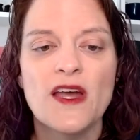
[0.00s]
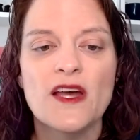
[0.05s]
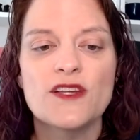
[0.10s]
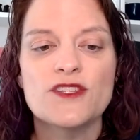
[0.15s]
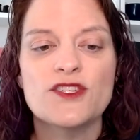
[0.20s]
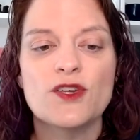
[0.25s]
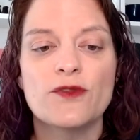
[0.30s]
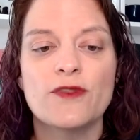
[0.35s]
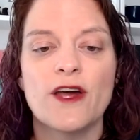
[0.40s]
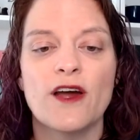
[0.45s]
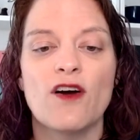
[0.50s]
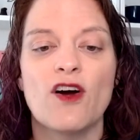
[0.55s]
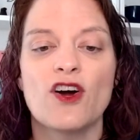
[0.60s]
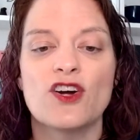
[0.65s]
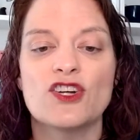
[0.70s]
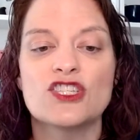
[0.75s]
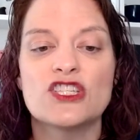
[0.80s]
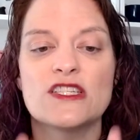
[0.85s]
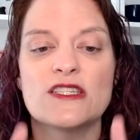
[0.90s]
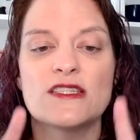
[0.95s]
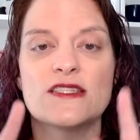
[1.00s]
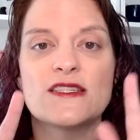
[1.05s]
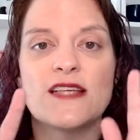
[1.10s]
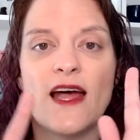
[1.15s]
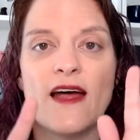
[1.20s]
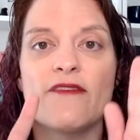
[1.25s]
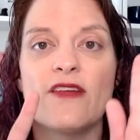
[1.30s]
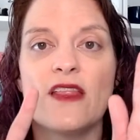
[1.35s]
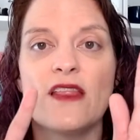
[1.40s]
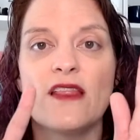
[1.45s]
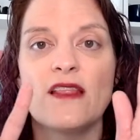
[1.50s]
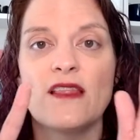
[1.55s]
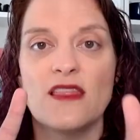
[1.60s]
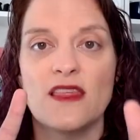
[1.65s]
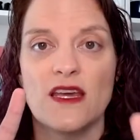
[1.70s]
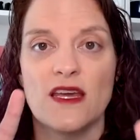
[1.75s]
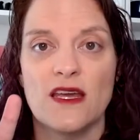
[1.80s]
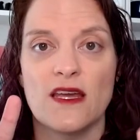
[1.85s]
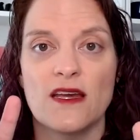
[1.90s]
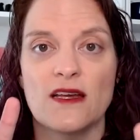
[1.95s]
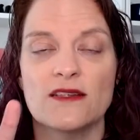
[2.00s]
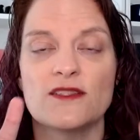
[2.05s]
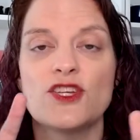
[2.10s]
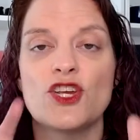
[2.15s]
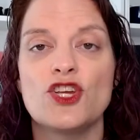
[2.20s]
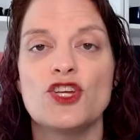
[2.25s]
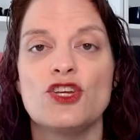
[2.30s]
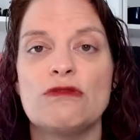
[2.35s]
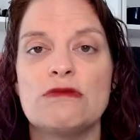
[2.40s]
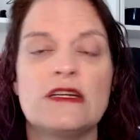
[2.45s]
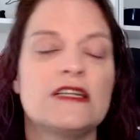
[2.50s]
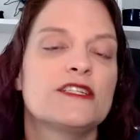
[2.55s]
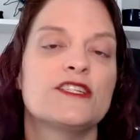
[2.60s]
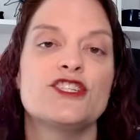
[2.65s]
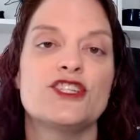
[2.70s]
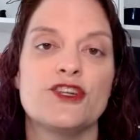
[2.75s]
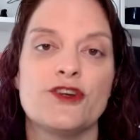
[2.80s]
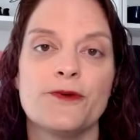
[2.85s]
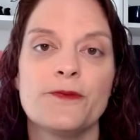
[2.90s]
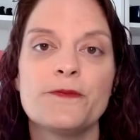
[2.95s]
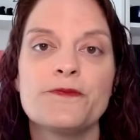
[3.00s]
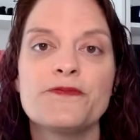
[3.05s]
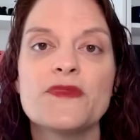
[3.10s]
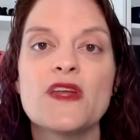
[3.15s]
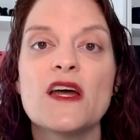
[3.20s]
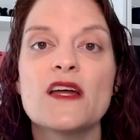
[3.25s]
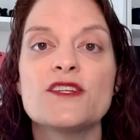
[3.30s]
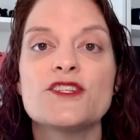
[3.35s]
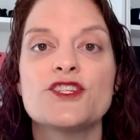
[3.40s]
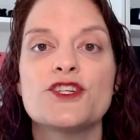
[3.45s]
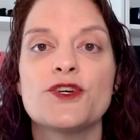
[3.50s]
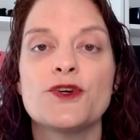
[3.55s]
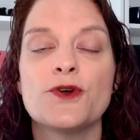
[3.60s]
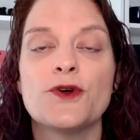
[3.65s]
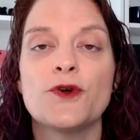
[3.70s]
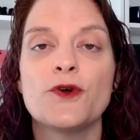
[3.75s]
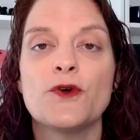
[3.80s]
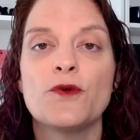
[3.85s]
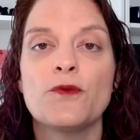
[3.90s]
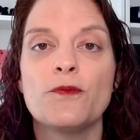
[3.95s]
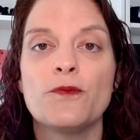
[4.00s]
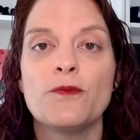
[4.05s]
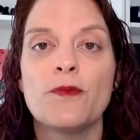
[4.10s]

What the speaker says: So there are 7 things you need to do to